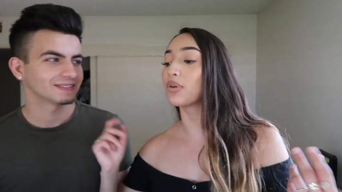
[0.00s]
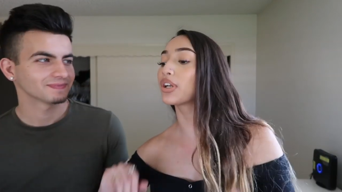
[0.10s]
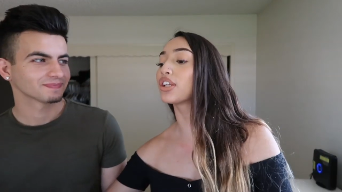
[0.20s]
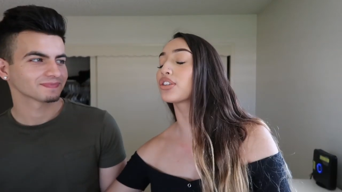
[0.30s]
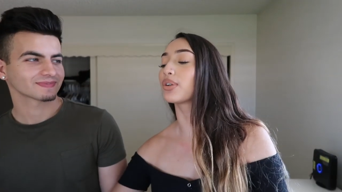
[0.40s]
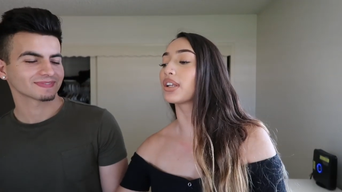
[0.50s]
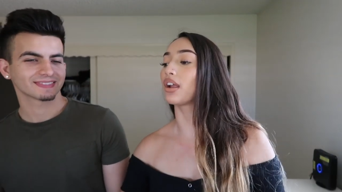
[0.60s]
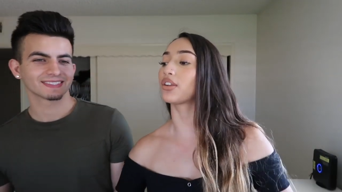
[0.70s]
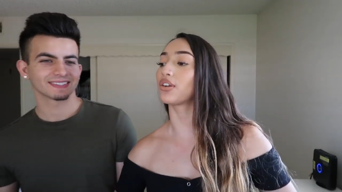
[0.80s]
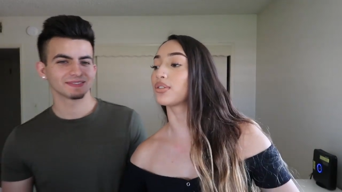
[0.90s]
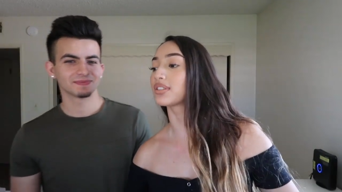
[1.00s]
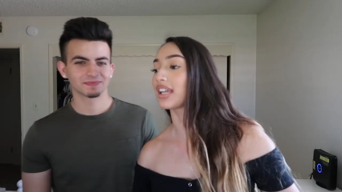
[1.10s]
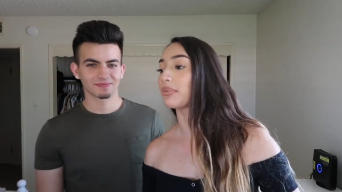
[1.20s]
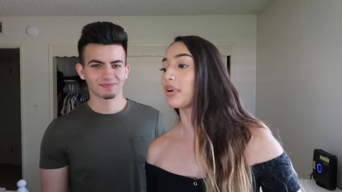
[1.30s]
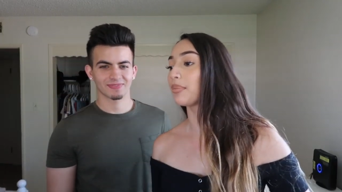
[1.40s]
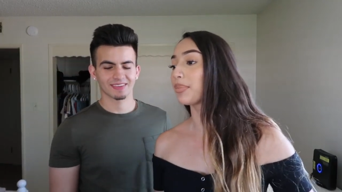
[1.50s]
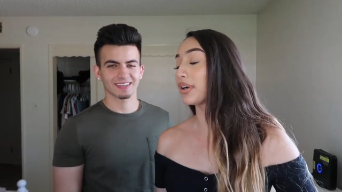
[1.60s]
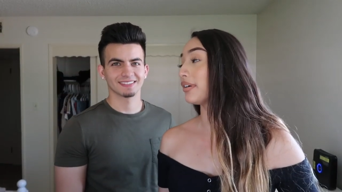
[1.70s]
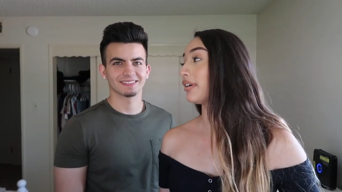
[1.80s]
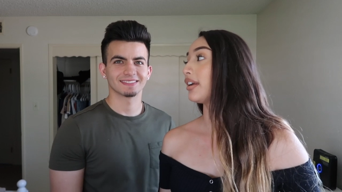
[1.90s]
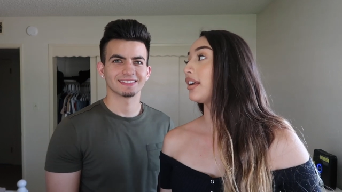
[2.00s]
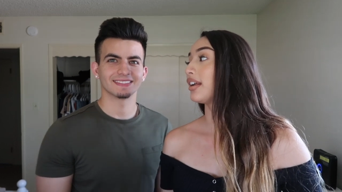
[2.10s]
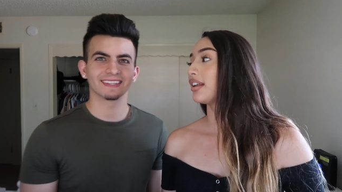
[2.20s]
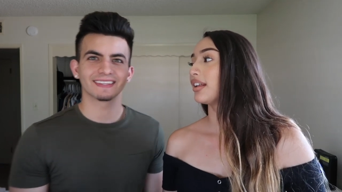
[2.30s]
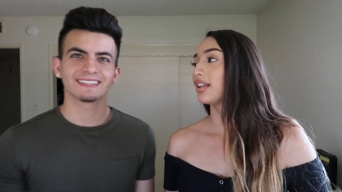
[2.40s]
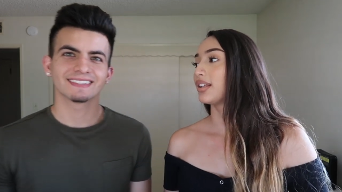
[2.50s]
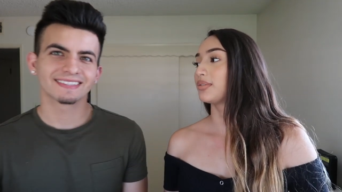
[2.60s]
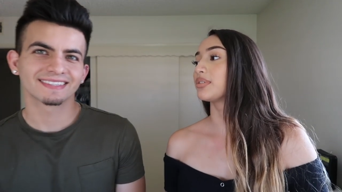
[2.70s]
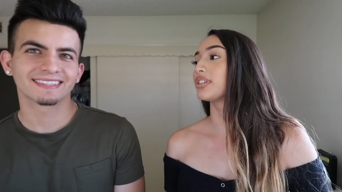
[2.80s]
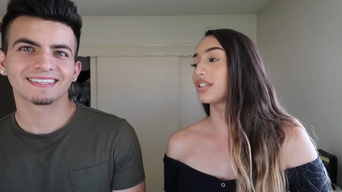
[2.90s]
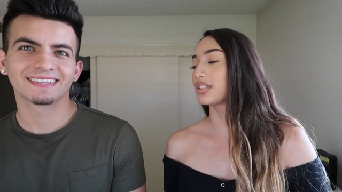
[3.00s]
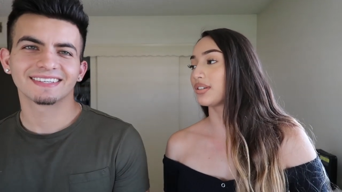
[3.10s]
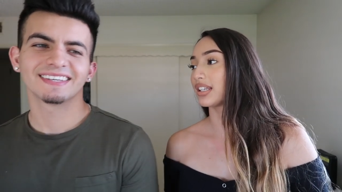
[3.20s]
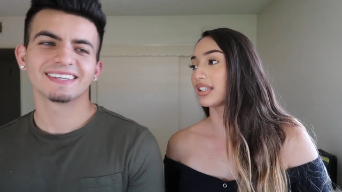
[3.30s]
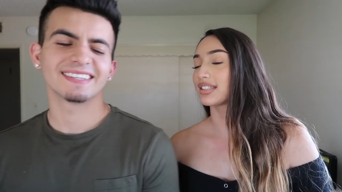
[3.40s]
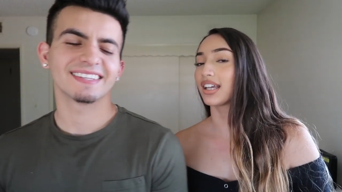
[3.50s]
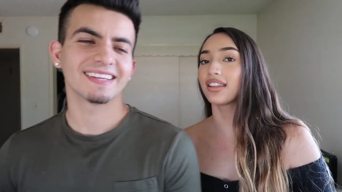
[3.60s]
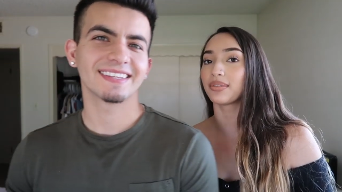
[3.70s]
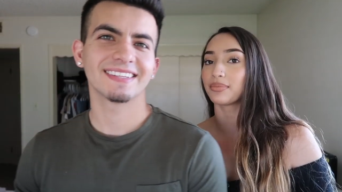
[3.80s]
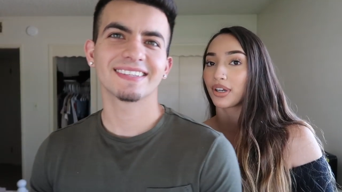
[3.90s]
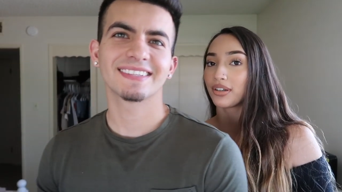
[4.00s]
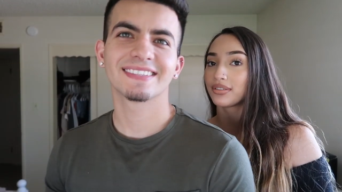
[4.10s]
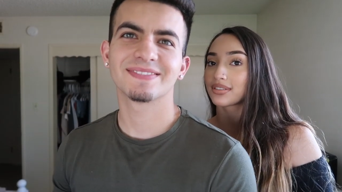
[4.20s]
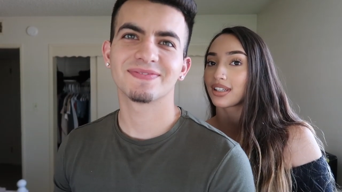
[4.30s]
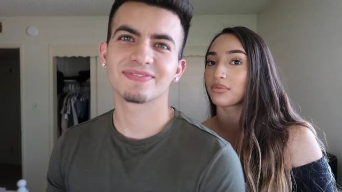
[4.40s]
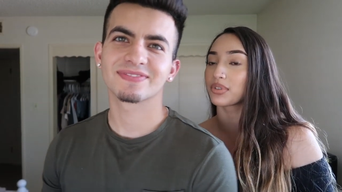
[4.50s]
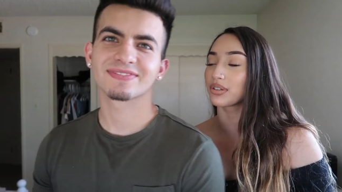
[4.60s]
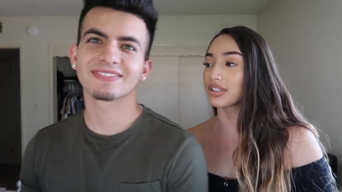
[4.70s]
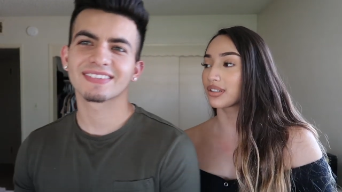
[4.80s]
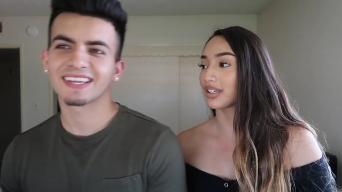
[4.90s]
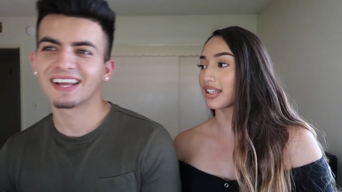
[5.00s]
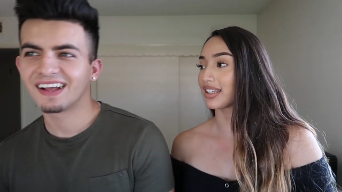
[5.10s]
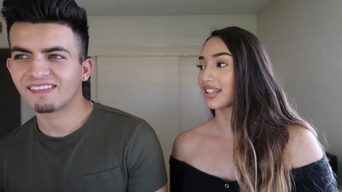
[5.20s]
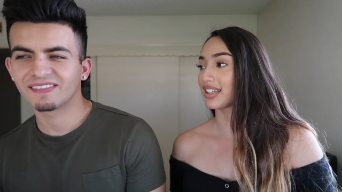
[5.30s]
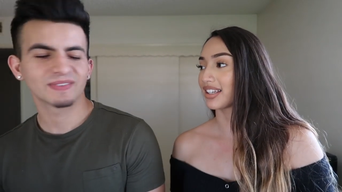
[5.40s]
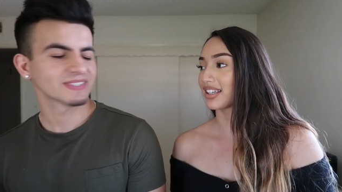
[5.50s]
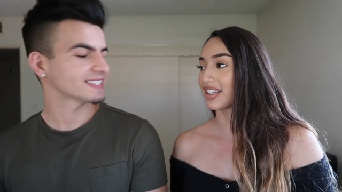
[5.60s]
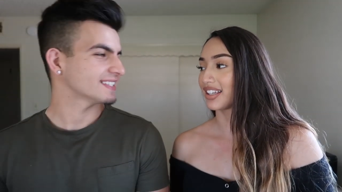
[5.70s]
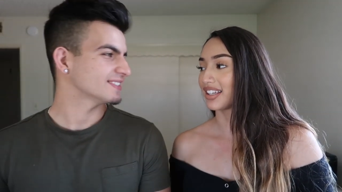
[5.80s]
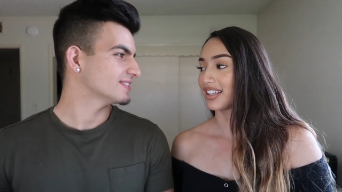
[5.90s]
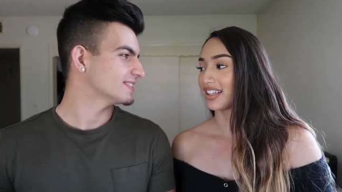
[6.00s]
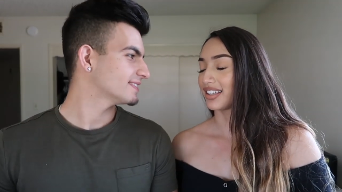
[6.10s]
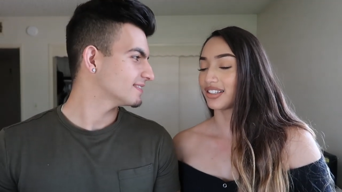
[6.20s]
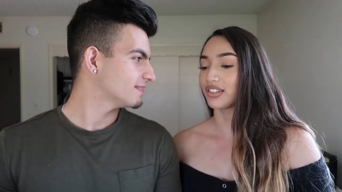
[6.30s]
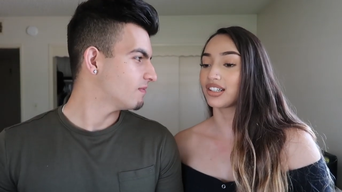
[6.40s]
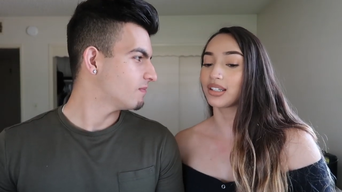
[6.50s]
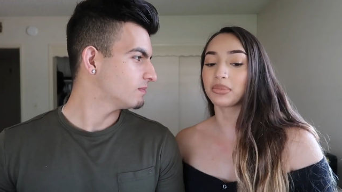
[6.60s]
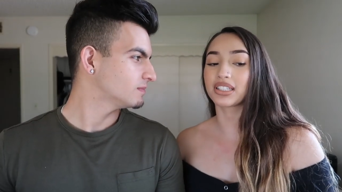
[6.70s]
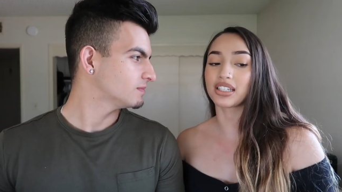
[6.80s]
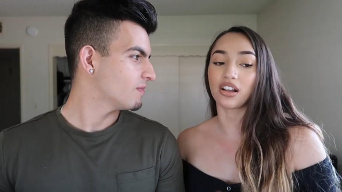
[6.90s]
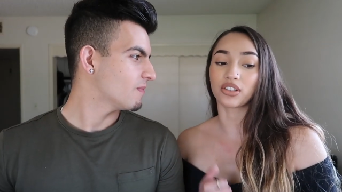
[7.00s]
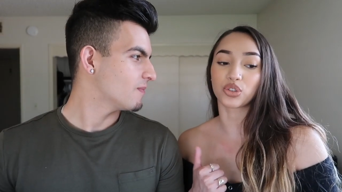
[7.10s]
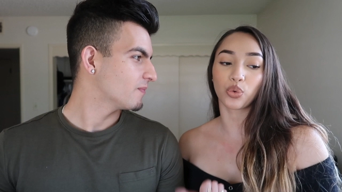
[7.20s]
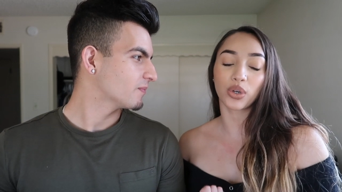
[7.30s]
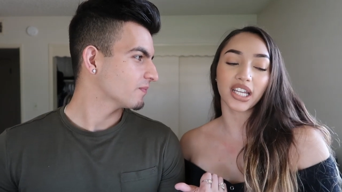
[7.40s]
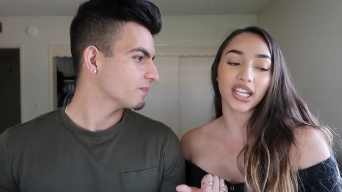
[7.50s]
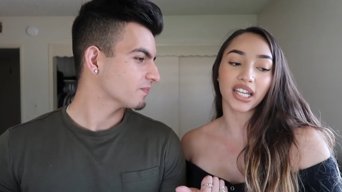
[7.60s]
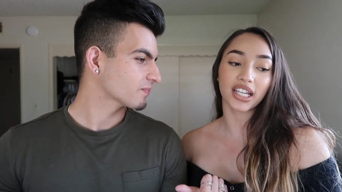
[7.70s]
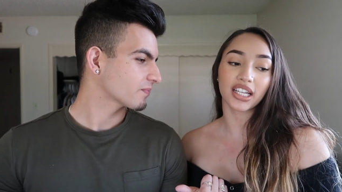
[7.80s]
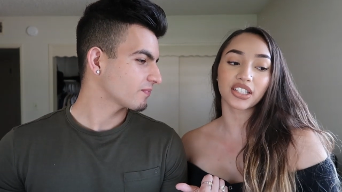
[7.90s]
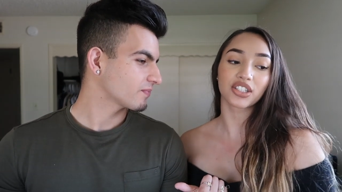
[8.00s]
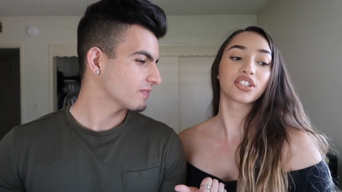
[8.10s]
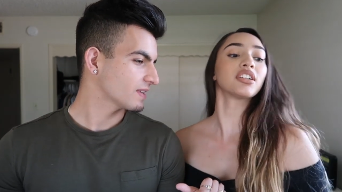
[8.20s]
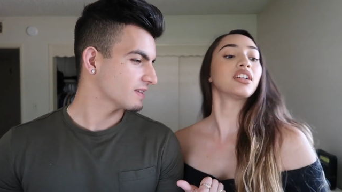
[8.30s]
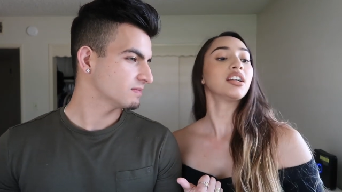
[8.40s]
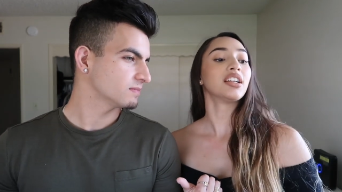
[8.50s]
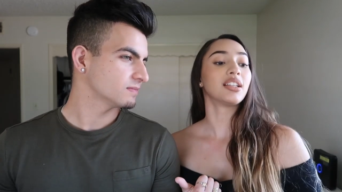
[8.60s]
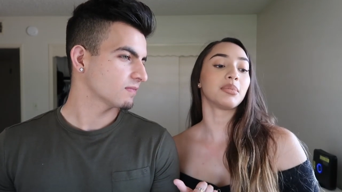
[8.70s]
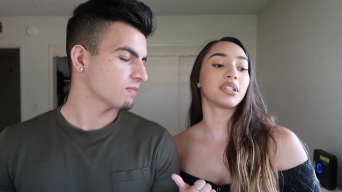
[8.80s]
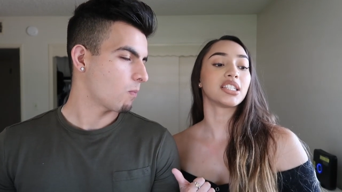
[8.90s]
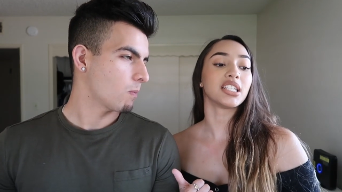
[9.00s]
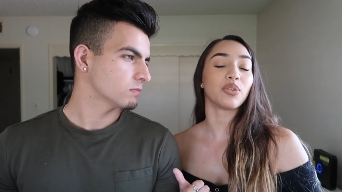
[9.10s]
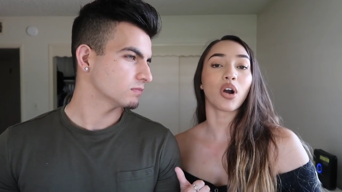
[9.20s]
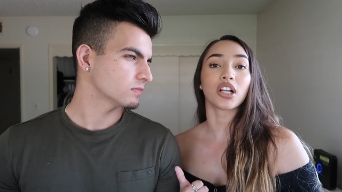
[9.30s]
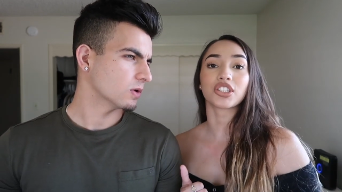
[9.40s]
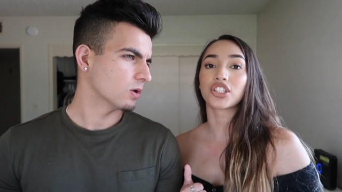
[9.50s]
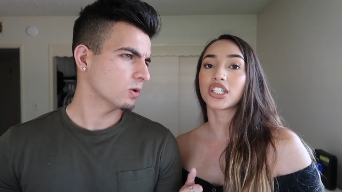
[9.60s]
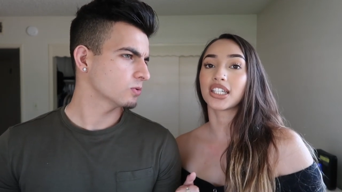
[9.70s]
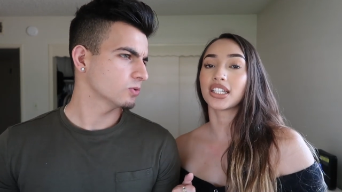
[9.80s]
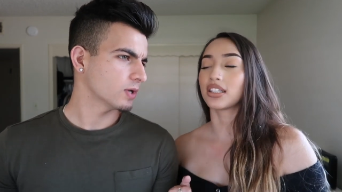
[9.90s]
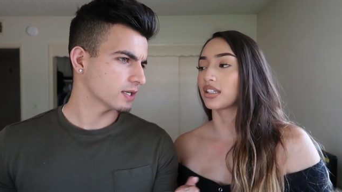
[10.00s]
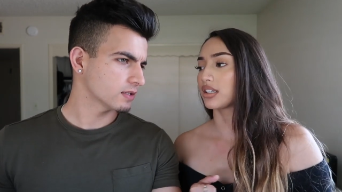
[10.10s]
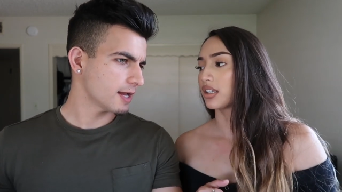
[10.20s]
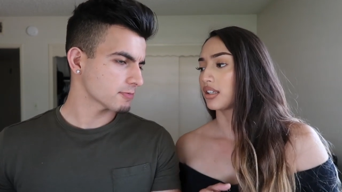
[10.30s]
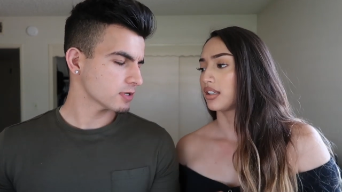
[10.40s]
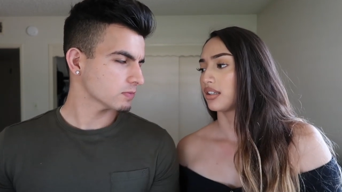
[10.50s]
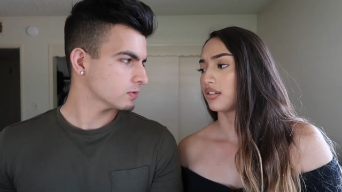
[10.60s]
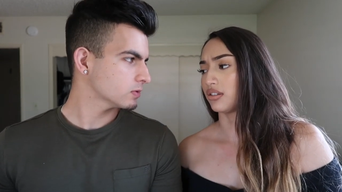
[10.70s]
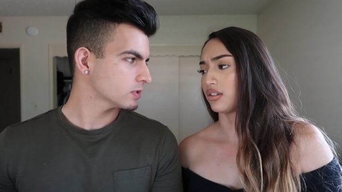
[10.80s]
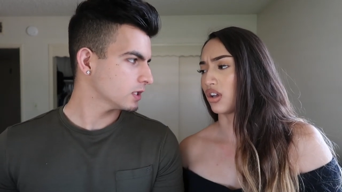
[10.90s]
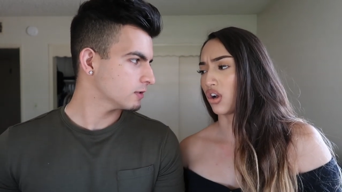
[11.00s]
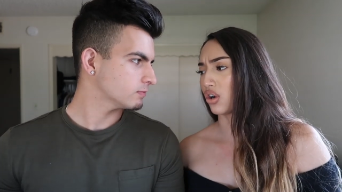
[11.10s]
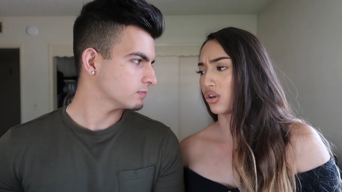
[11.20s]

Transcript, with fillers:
Speaker 1: What were you doing on your own time, huh, bro? Nothing. What were you doing? Tell Nothing. them, bro. Tell them what you were doing.
Speaker 2: What was I doing?
Speaker 1: You were, let me see, on Twitch let me see, What? No, you
Speaker 2: had the laptop the whole time.